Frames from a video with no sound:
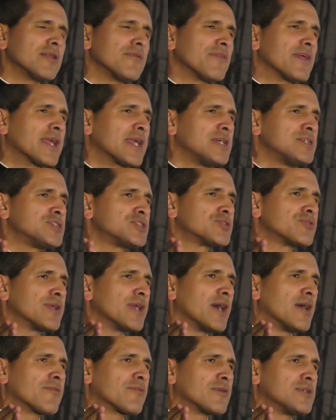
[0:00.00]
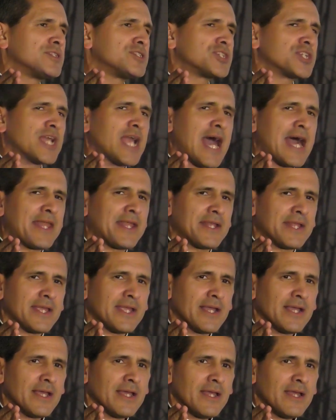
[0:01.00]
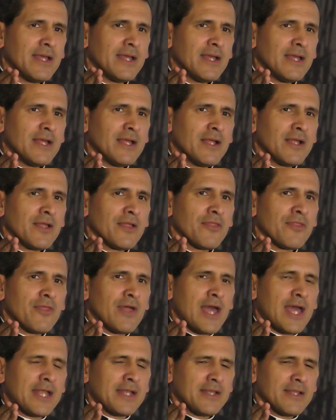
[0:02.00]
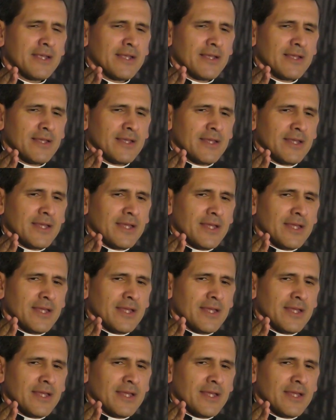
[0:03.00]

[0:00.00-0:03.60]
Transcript: of the history of Christianity, that